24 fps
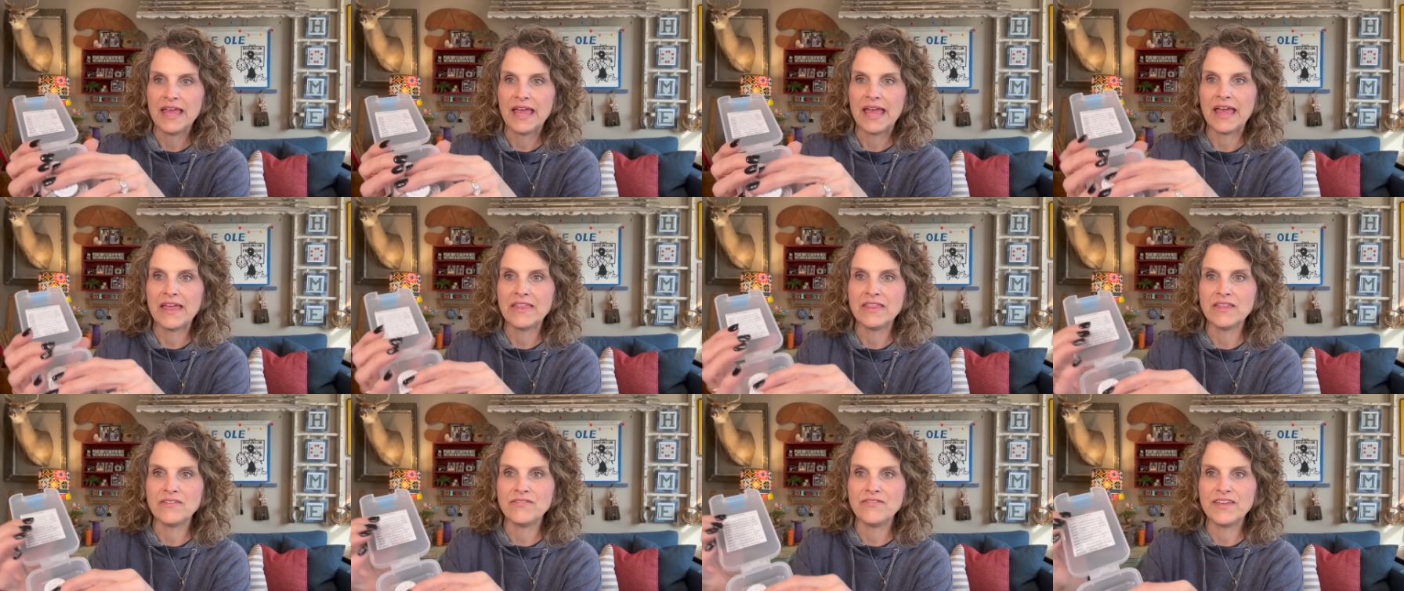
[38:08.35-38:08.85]

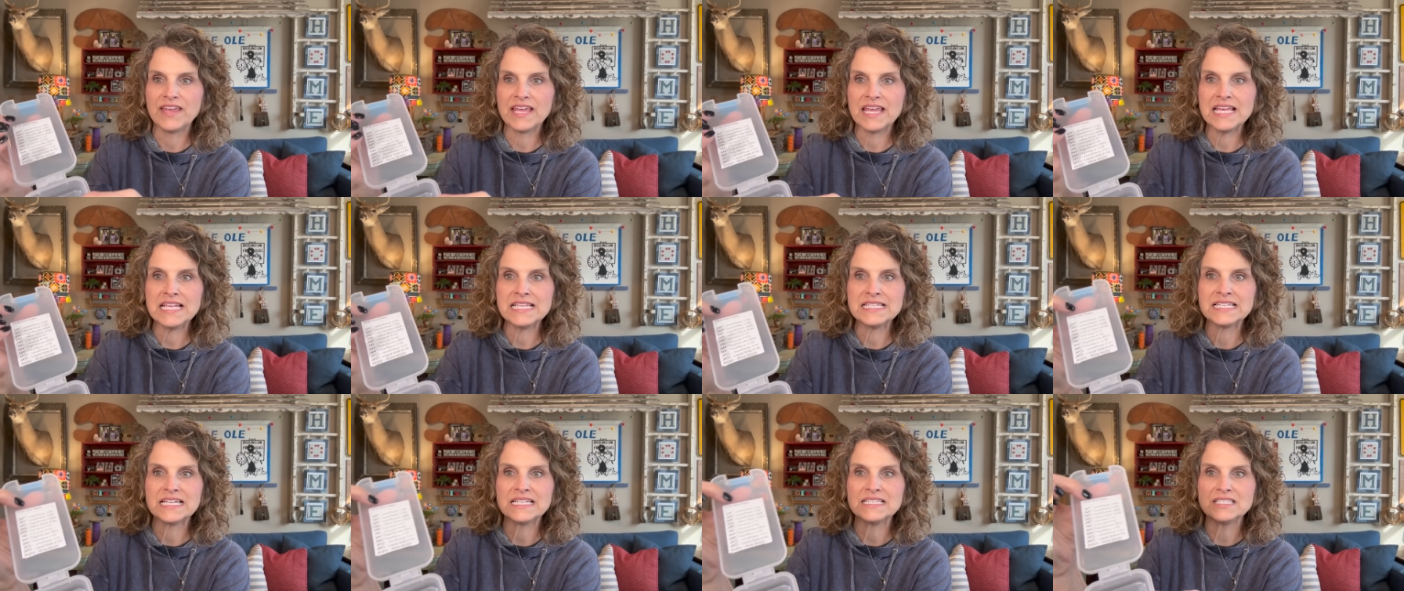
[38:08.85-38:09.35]
And then
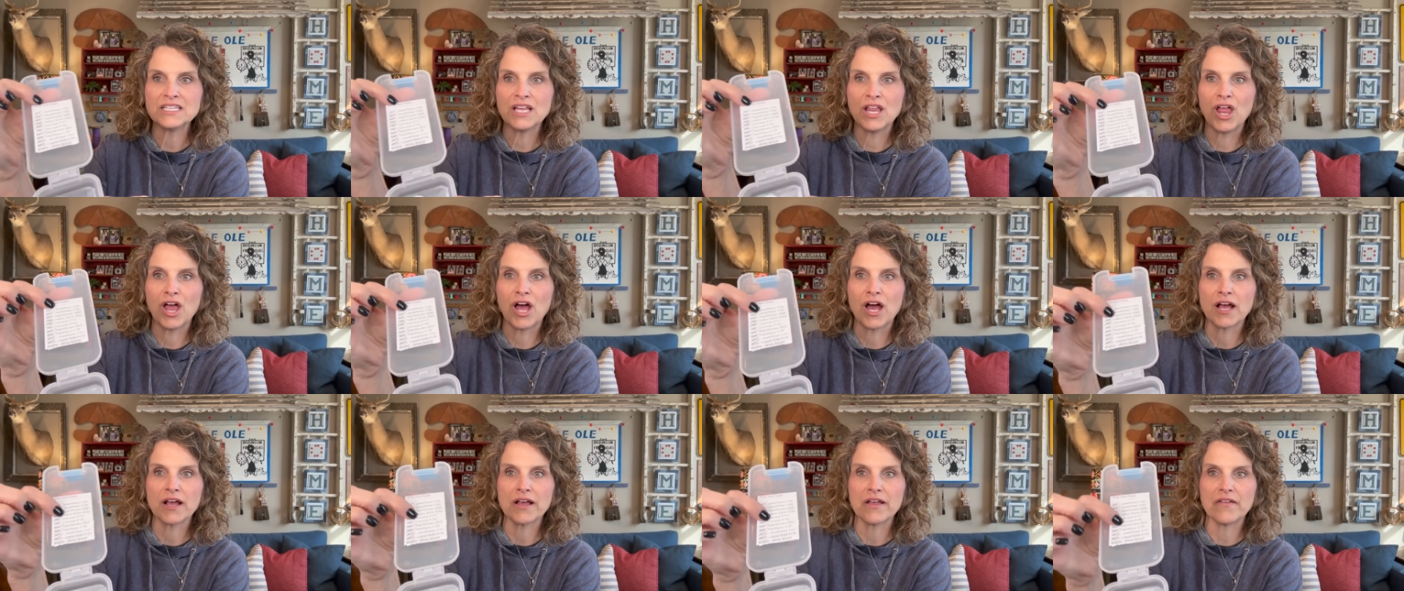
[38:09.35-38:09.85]
Vicki sends
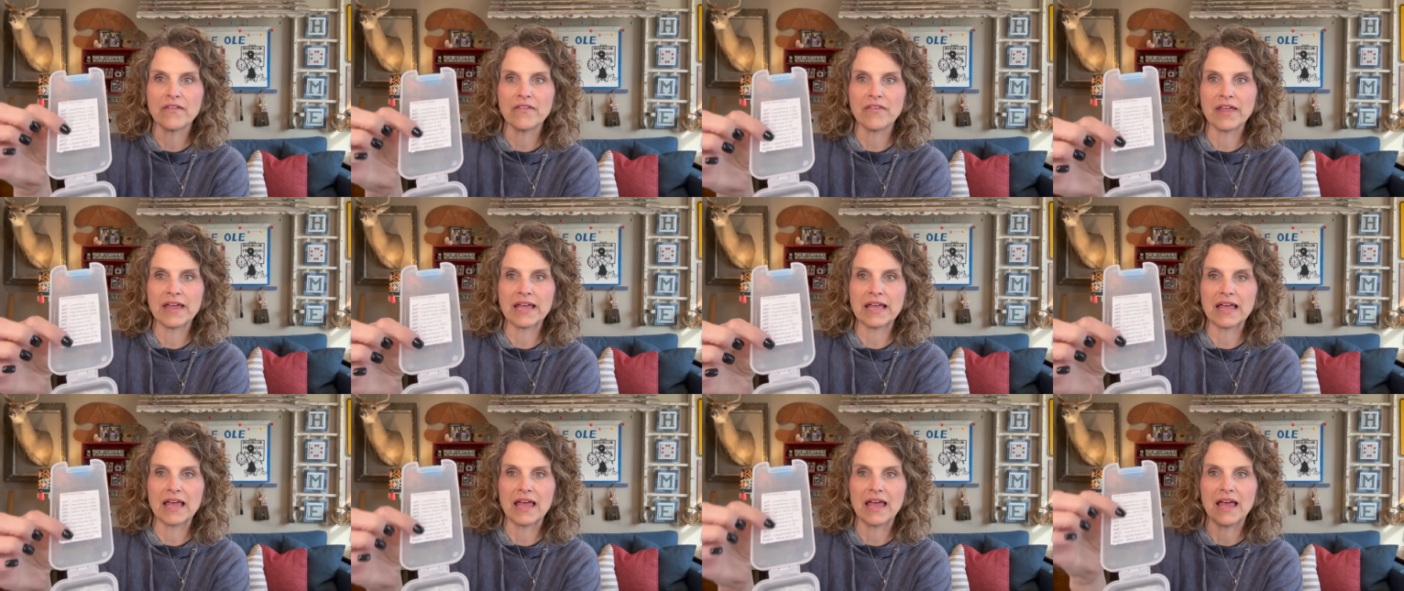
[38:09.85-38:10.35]
along,
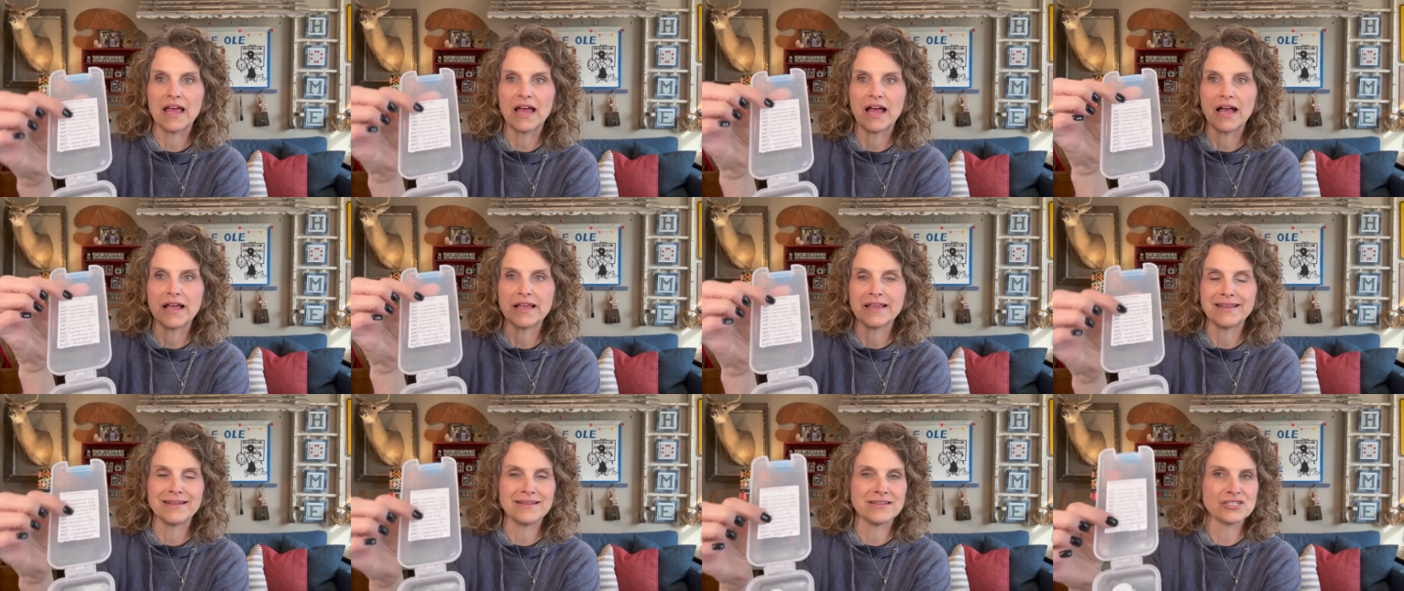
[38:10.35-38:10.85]
like
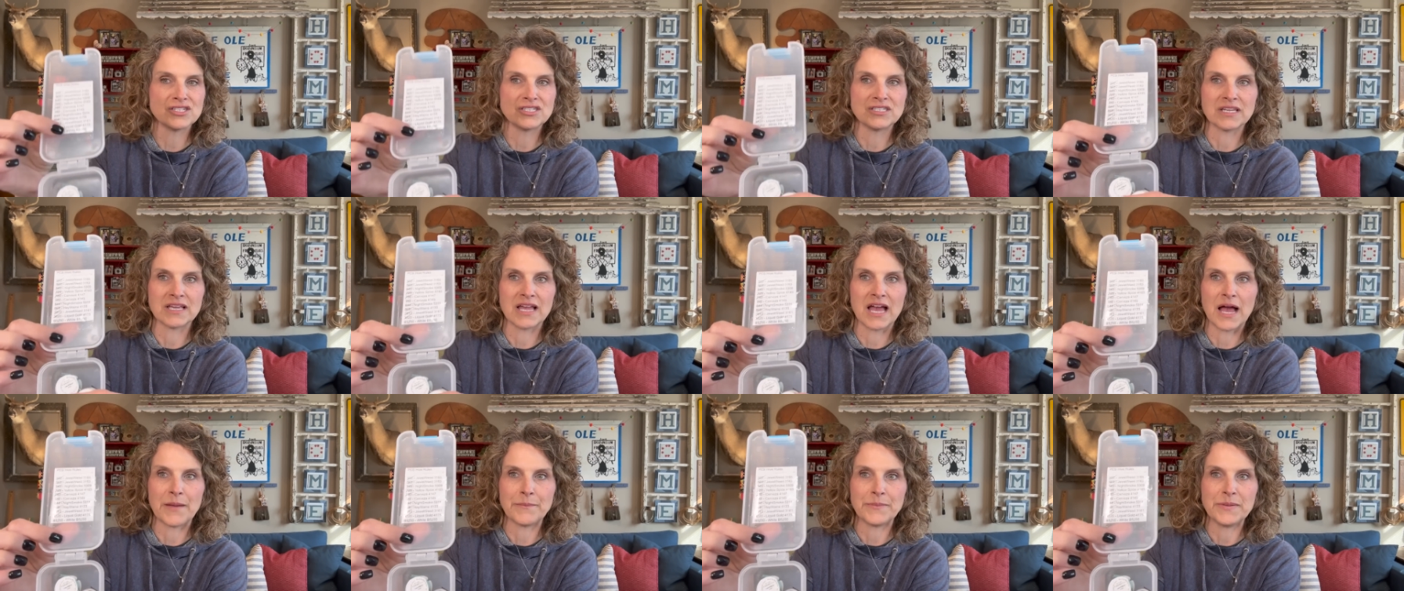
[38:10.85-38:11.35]
in just a
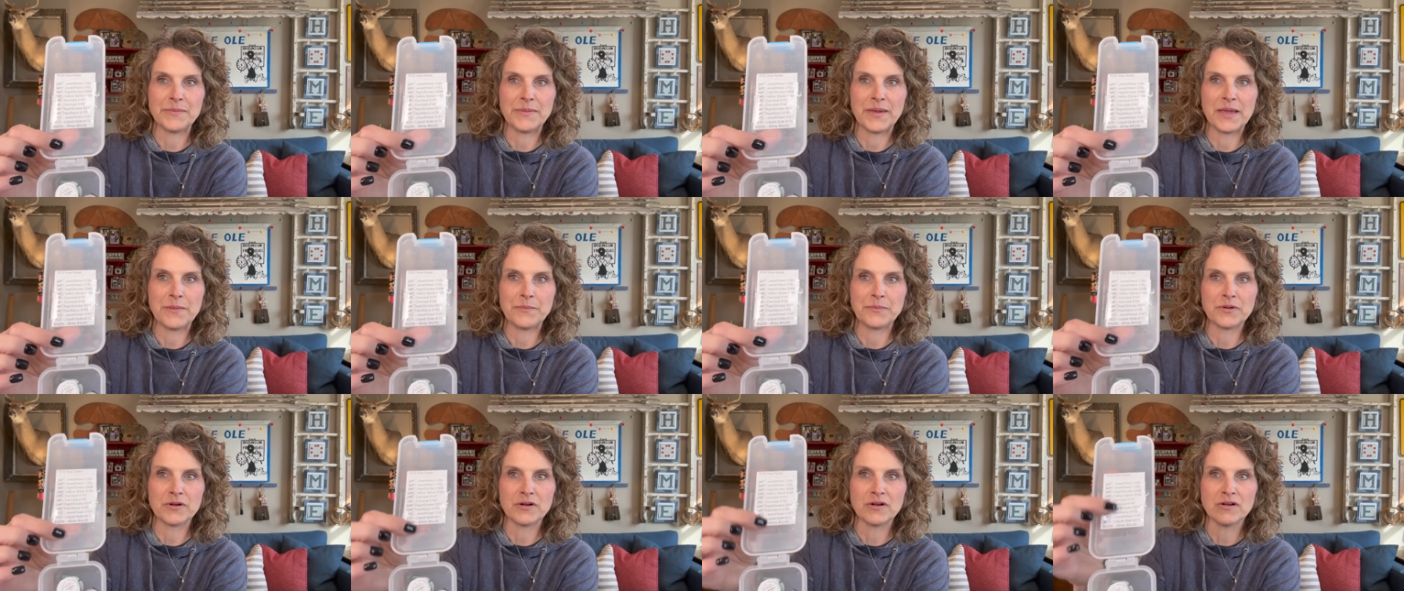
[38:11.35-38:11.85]
copy
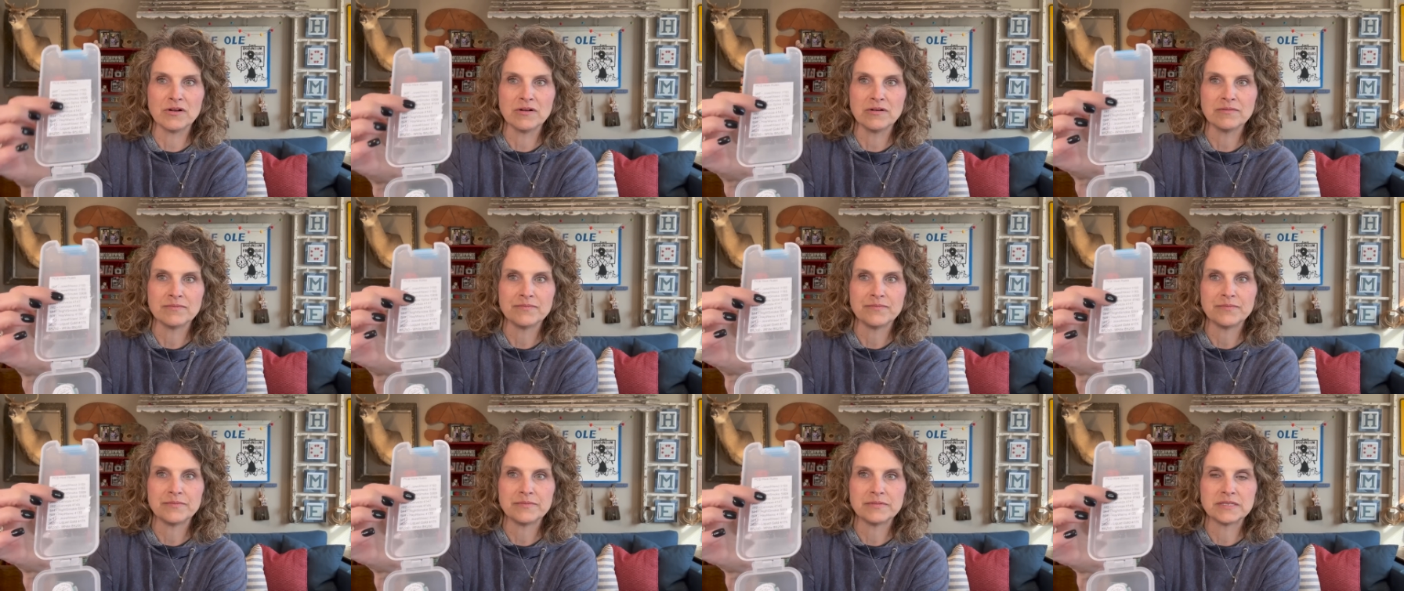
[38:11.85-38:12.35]
paper
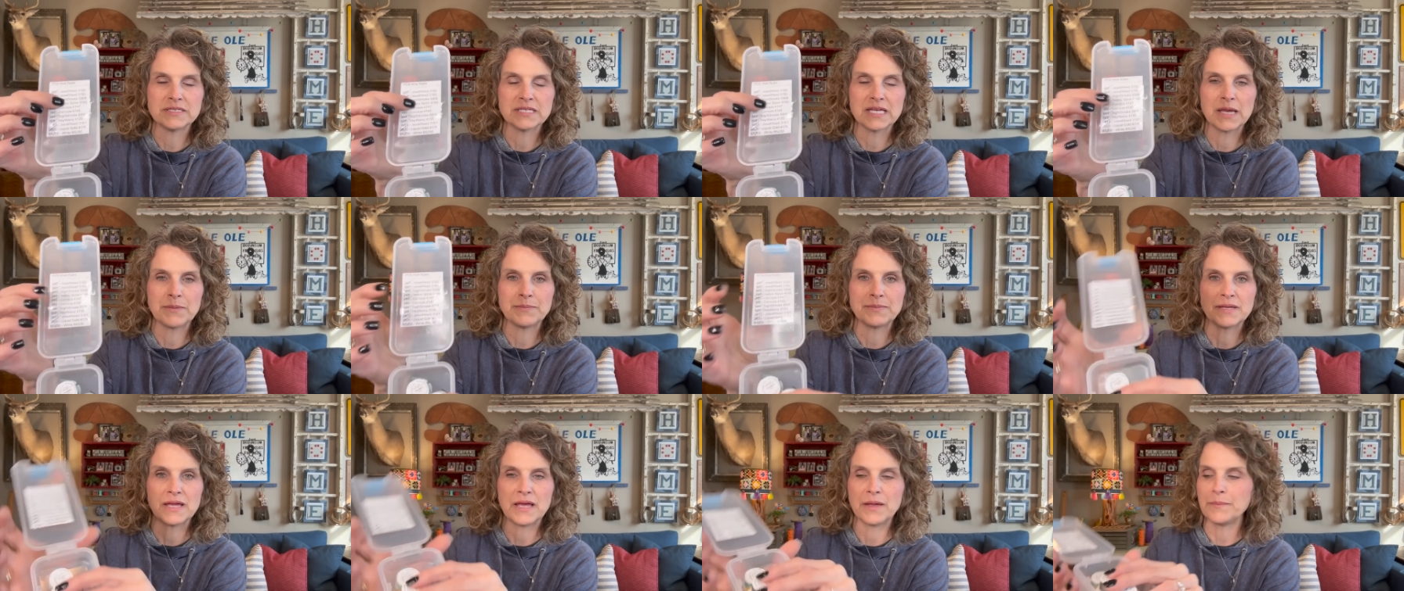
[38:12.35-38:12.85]

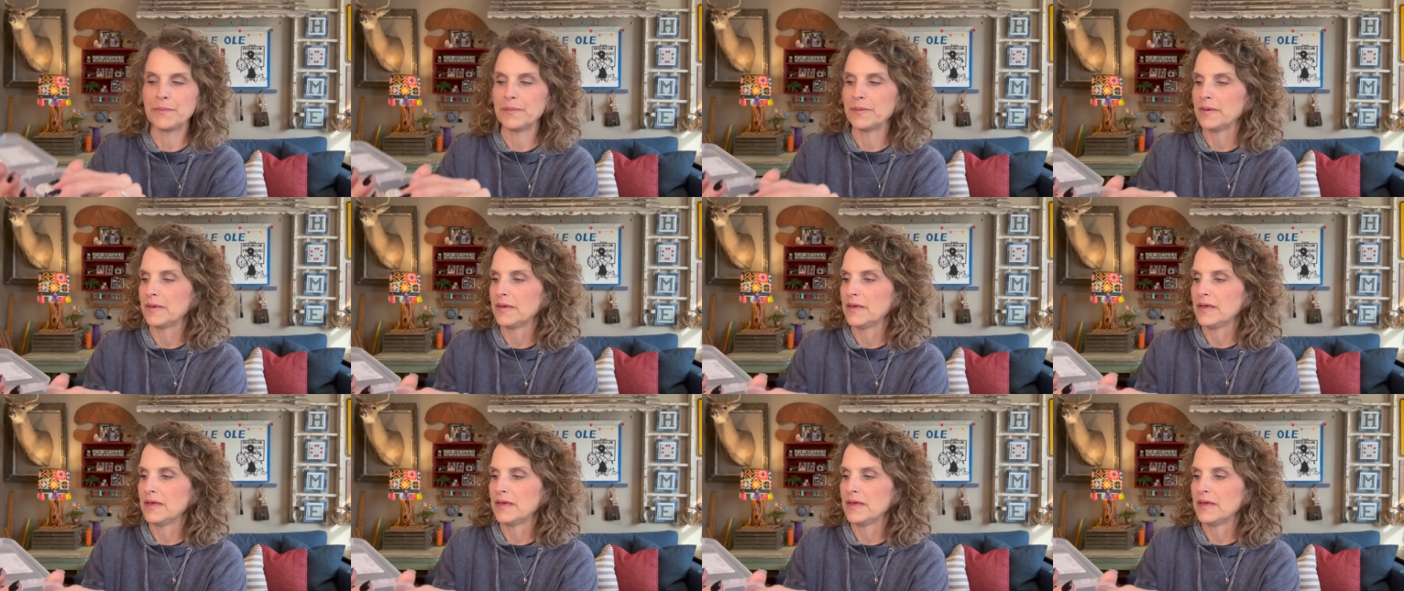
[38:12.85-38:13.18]
typed up,